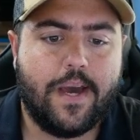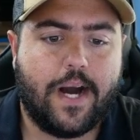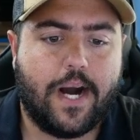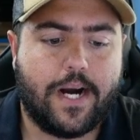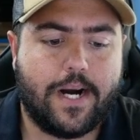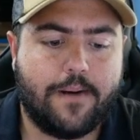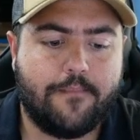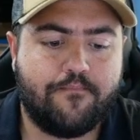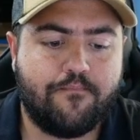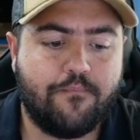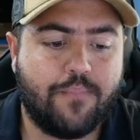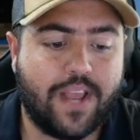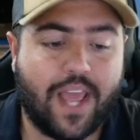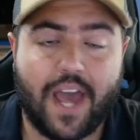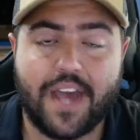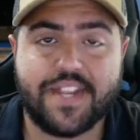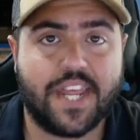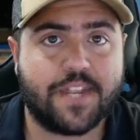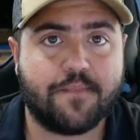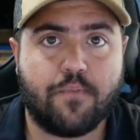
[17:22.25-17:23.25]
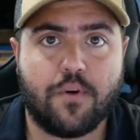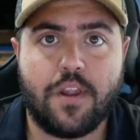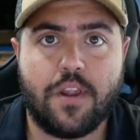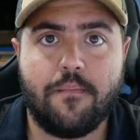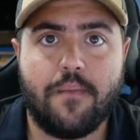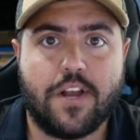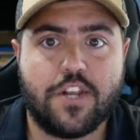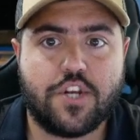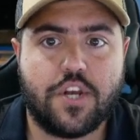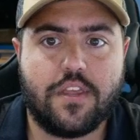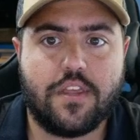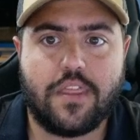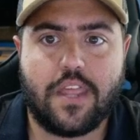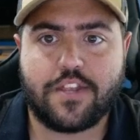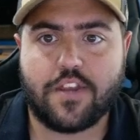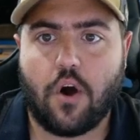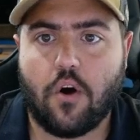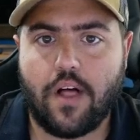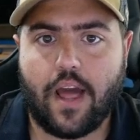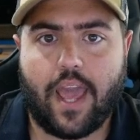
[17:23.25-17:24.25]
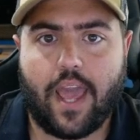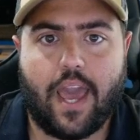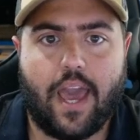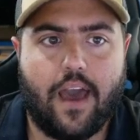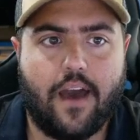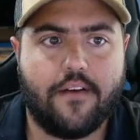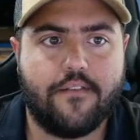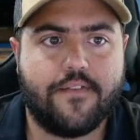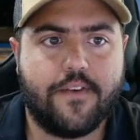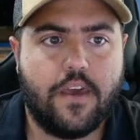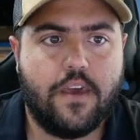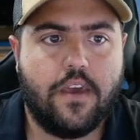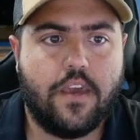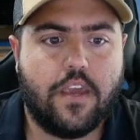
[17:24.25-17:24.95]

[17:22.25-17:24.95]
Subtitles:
But guys, that's pretty much it. That's all I have.